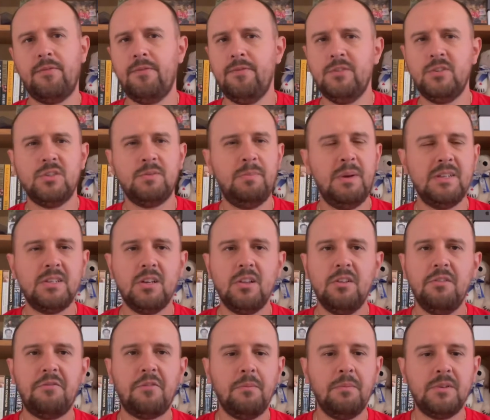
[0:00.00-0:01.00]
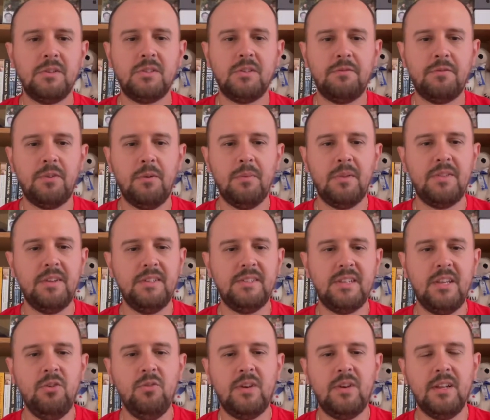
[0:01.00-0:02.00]
just basically from this from the things
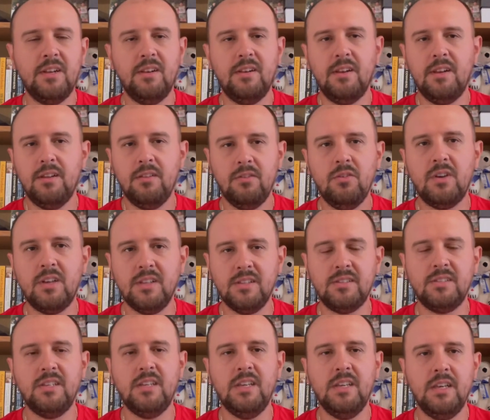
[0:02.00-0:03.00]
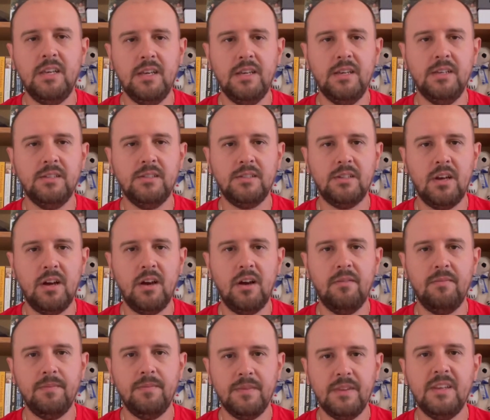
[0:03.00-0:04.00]
that you can you can see he's uh,
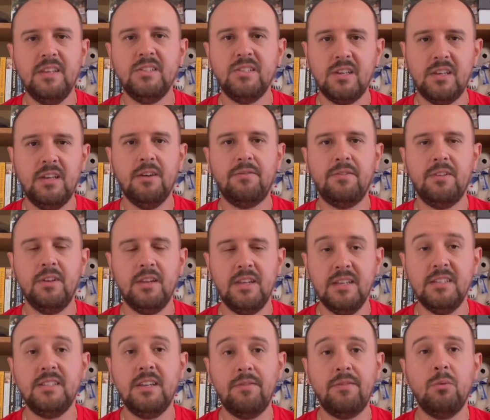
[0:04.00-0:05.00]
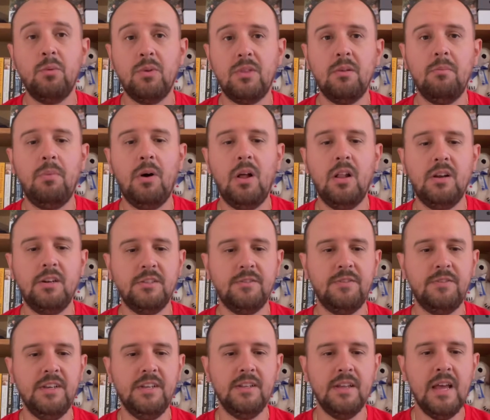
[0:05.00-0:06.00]
he's a gifted he's gifted with the ball at his
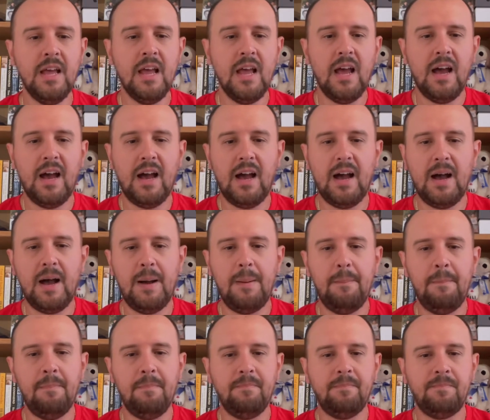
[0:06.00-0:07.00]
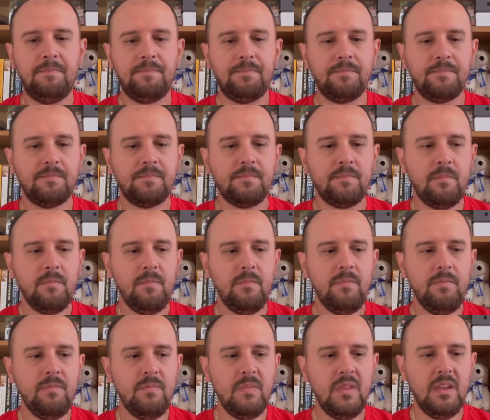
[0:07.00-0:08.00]
feet. Um,
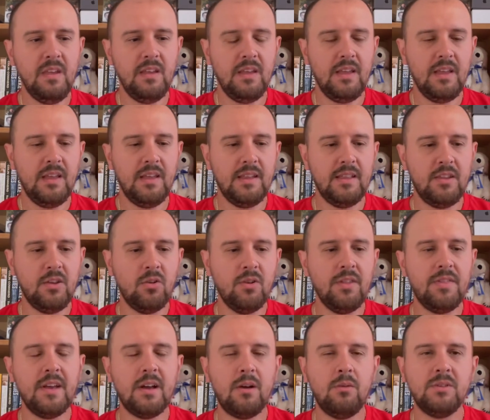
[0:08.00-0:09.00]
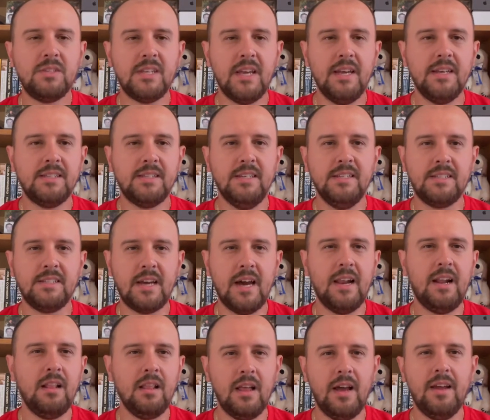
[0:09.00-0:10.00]
the only thing I would say is he's kind
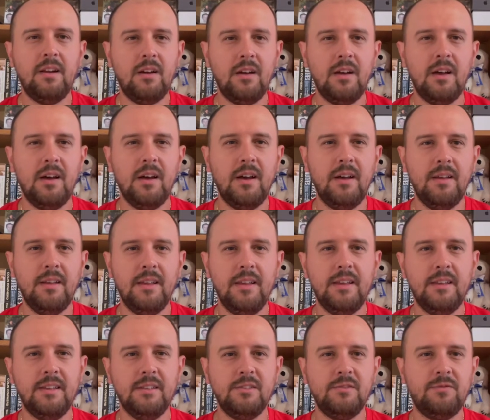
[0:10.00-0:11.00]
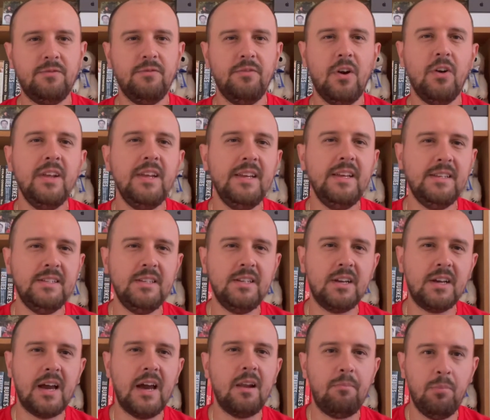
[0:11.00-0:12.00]
of light. Uh, he's very easy to
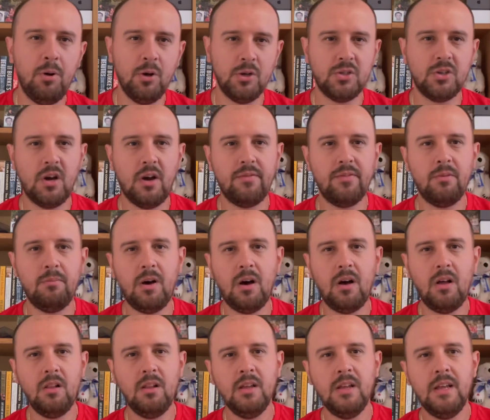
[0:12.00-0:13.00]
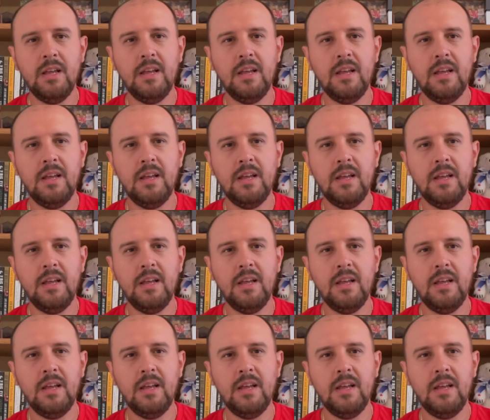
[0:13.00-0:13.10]
kind of push off the ball.